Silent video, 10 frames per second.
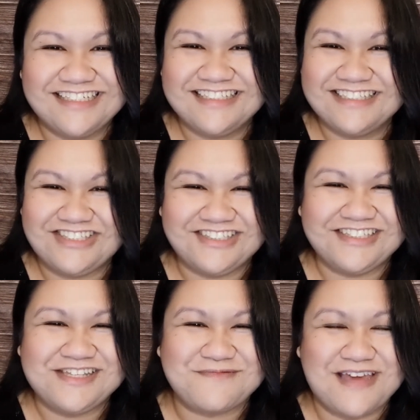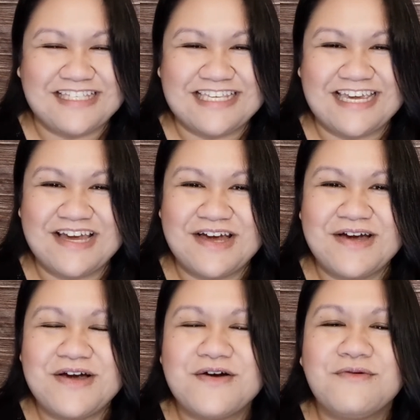Isn't Jesus amazing?
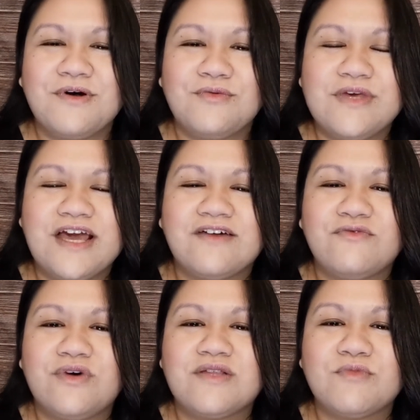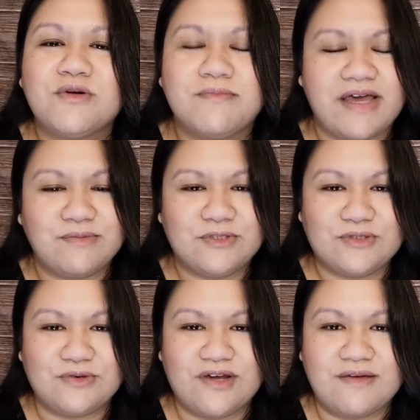Well, we have one more Bible
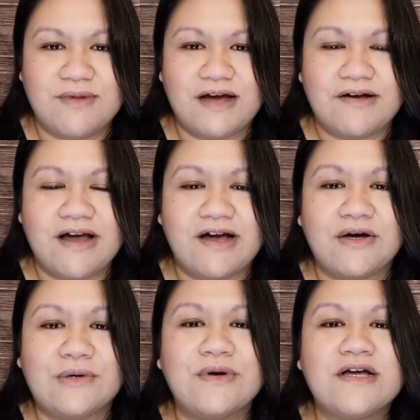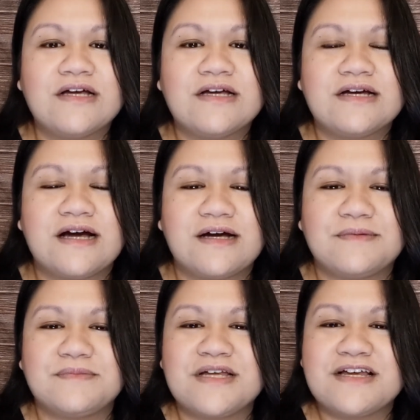story about how
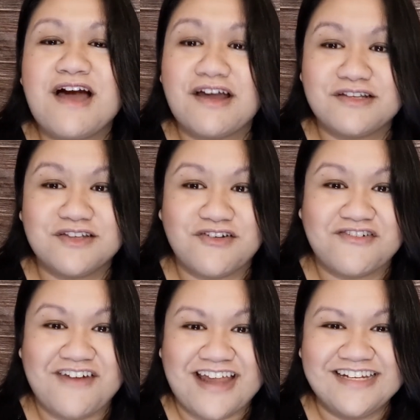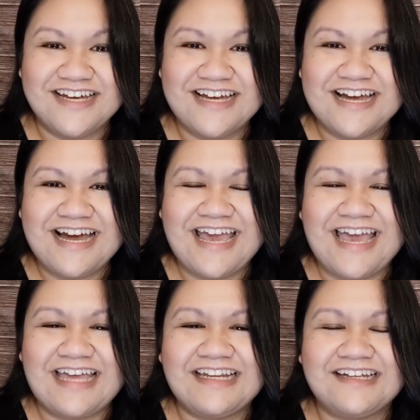um, God is our friend
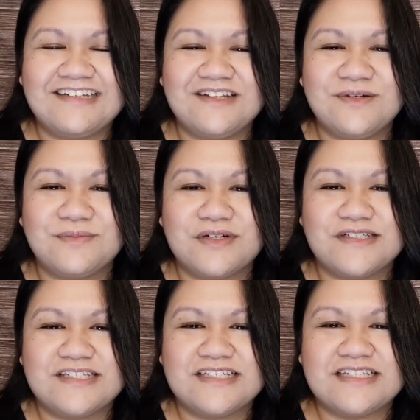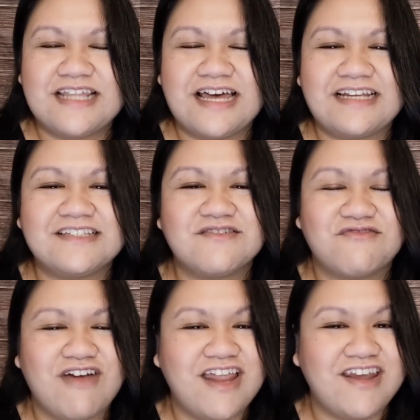and another person that is a
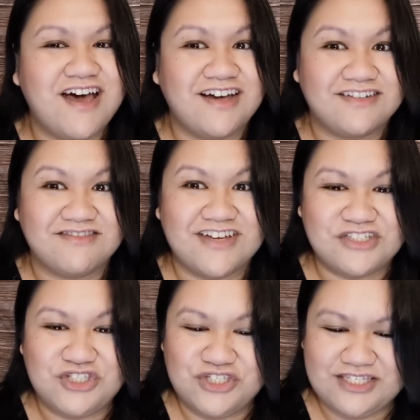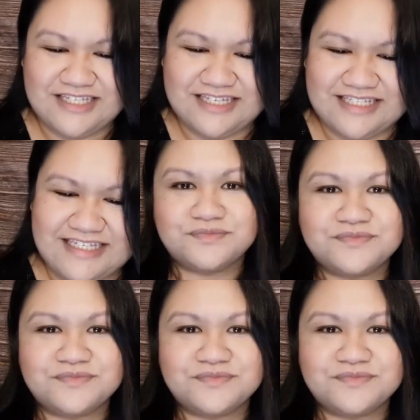friend of Jesus.